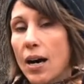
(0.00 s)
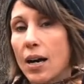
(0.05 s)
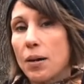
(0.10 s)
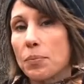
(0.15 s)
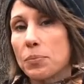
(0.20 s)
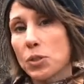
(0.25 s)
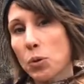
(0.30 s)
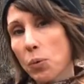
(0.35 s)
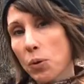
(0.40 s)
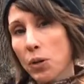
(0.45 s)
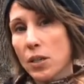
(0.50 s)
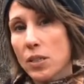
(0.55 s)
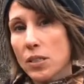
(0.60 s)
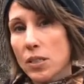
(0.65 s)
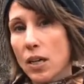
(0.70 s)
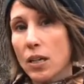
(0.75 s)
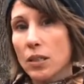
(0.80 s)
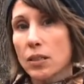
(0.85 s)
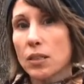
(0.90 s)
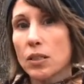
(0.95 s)
So we're going to
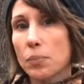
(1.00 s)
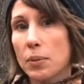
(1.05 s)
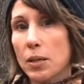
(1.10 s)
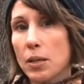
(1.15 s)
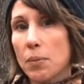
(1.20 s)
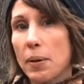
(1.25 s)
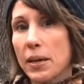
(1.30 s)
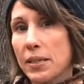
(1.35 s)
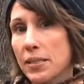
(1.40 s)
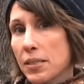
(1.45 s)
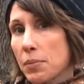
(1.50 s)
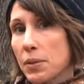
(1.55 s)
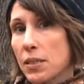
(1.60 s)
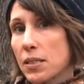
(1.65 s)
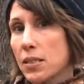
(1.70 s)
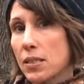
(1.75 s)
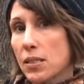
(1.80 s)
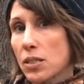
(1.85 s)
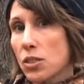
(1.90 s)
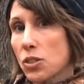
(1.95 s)
talk a little bit about some of the
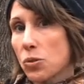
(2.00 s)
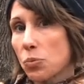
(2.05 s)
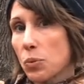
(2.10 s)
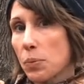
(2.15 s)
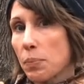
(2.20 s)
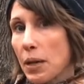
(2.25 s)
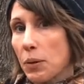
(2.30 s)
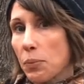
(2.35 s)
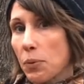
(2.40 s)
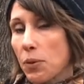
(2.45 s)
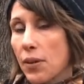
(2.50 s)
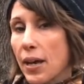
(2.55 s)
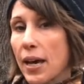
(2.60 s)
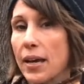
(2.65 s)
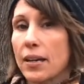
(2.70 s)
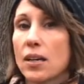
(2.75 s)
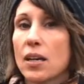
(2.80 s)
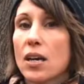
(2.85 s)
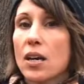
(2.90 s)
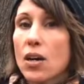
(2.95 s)
decisions we made with that.
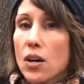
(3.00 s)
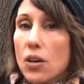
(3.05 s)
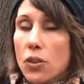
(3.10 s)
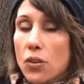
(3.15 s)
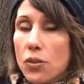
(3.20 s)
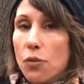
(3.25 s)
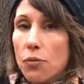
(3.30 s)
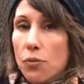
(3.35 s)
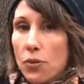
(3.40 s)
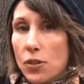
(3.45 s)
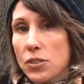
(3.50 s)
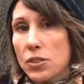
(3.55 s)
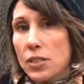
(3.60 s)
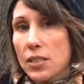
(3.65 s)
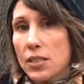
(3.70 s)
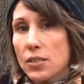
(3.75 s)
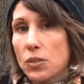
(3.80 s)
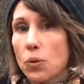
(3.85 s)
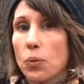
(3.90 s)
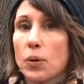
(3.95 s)
The first
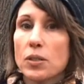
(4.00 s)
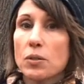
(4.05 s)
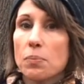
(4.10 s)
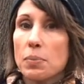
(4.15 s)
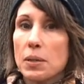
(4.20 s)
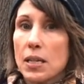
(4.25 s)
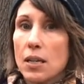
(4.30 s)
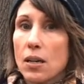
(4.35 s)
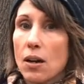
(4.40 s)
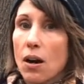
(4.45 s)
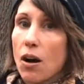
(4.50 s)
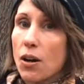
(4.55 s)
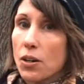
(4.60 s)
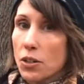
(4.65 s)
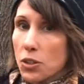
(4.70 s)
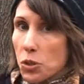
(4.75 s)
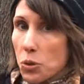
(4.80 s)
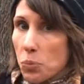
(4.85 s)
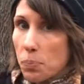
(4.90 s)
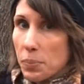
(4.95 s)
is going to be our
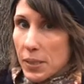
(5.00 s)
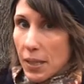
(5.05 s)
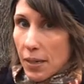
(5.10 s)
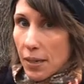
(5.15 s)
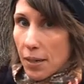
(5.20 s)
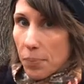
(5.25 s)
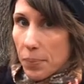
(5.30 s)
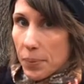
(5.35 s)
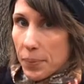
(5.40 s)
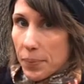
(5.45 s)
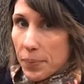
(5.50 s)
coop setup.